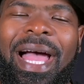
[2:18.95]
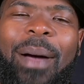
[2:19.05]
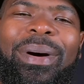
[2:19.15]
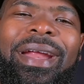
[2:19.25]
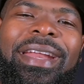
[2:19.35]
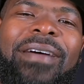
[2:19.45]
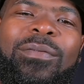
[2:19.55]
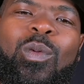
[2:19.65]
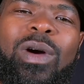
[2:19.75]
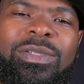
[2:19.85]
but I never
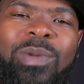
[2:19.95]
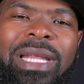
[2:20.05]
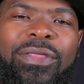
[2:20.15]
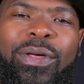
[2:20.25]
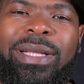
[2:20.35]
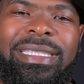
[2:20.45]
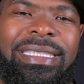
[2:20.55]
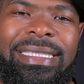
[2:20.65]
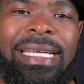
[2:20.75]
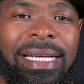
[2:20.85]
once really thought to
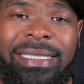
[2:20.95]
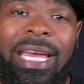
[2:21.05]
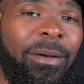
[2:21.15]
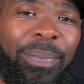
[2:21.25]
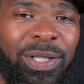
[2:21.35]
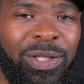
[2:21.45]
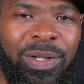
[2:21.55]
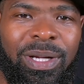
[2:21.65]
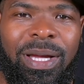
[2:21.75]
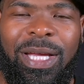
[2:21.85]
just take a picture.
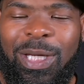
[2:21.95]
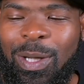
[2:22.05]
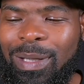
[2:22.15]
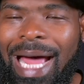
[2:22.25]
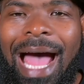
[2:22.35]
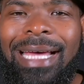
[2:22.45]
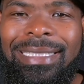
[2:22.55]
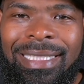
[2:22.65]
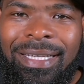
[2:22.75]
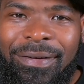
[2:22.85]
The
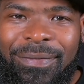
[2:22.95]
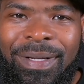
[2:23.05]
idea of